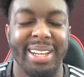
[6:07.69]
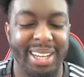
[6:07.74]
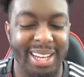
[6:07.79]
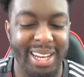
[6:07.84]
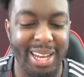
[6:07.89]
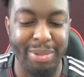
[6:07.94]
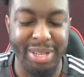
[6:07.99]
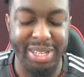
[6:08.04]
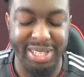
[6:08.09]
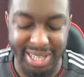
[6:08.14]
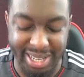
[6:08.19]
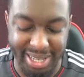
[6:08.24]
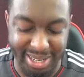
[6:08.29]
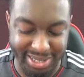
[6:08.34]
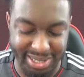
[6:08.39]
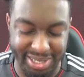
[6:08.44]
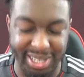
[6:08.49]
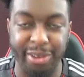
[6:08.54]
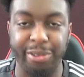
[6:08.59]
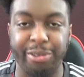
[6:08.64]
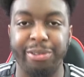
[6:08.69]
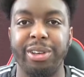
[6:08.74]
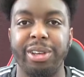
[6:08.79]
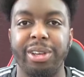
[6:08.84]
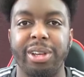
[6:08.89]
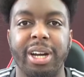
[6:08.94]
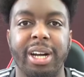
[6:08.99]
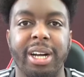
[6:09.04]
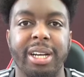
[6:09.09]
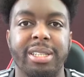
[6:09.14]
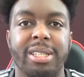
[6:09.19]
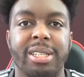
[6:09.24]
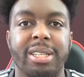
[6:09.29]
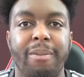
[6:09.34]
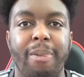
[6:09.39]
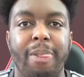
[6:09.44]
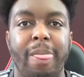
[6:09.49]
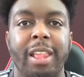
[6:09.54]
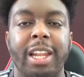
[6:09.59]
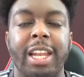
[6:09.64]
Let me set the scene for you guys.
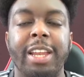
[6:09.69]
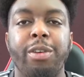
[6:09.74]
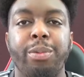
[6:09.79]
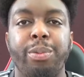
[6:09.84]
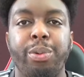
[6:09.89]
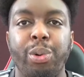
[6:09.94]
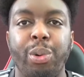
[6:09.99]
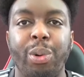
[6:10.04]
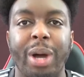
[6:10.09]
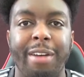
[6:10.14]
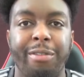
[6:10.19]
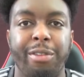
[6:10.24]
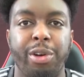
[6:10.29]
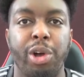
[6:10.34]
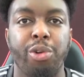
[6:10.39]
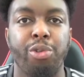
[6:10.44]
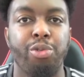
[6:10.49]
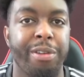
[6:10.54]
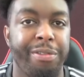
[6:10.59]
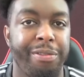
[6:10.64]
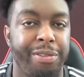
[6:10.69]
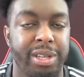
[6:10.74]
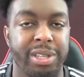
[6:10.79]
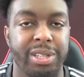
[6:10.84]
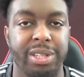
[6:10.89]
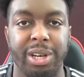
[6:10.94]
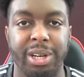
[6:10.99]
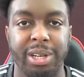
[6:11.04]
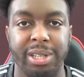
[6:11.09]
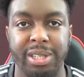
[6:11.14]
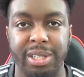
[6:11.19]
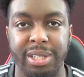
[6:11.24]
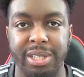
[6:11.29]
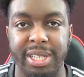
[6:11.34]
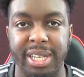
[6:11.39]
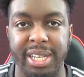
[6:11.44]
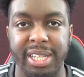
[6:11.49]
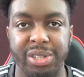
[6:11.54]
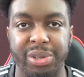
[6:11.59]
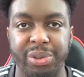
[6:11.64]
Liverpool have a horrific start to this
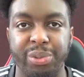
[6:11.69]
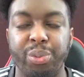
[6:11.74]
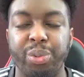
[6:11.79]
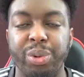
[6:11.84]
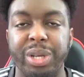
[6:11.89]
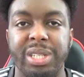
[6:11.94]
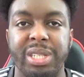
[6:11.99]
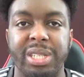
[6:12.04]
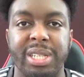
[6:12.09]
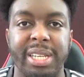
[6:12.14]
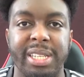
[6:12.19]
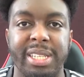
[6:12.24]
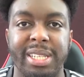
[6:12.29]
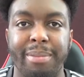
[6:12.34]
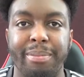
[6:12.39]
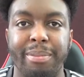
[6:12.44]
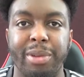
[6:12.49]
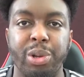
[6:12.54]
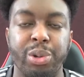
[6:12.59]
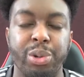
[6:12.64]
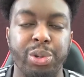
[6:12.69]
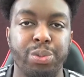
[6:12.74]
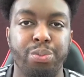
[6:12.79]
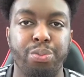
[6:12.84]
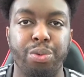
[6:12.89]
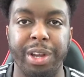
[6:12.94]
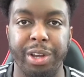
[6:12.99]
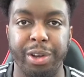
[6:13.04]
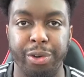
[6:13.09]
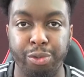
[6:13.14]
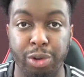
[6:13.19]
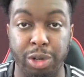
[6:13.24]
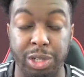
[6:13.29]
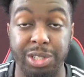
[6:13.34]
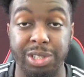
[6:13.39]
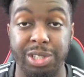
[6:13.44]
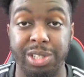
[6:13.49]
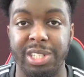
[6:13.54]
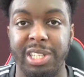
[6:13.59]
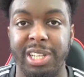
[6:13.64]
season, which sees them lose Brendan
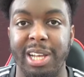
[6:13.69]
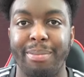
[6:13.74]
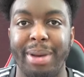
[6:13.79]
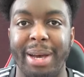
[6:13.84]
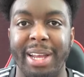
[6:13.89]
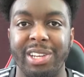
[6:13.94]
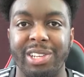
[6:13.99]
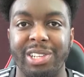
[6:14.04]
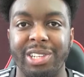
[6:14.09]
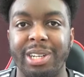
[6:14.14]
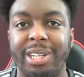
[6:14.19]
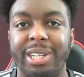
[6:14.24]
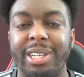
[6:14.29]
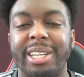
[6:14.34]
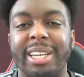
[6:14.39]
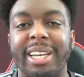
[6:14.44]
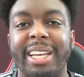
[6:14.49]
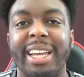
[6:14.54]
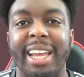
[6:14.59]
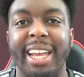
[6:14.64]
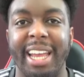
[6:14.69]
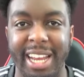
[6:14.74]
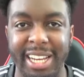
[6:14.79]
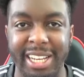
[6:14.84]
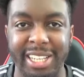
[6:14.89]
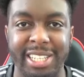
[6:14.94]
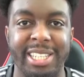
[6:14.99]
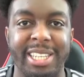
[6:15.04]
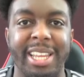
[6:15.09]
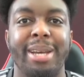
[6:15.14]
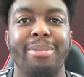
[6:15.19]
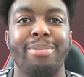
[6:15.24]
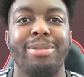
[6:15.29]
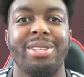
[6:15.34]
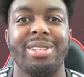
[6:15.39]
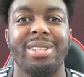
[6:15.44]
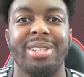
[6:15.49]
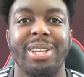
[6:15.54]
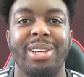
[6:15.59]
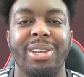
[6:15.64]
Rodgers as their manager. In
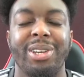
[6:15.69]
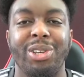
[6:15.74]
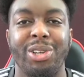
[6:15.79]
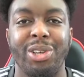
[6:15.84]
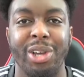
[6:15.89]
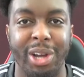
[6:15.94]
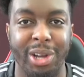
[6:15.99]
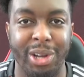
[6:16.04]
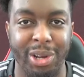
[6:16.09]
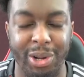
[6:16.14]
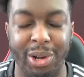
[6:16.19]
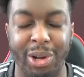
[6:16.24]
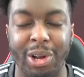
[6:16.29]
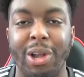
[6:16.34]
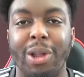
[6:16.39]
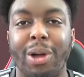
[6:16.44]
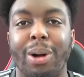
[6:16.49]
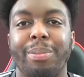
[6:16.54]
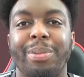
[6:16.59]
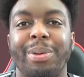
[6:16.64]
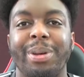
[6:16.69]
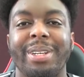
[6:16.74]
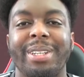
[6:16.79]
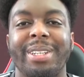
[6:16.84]
steps Jurgen Klopp.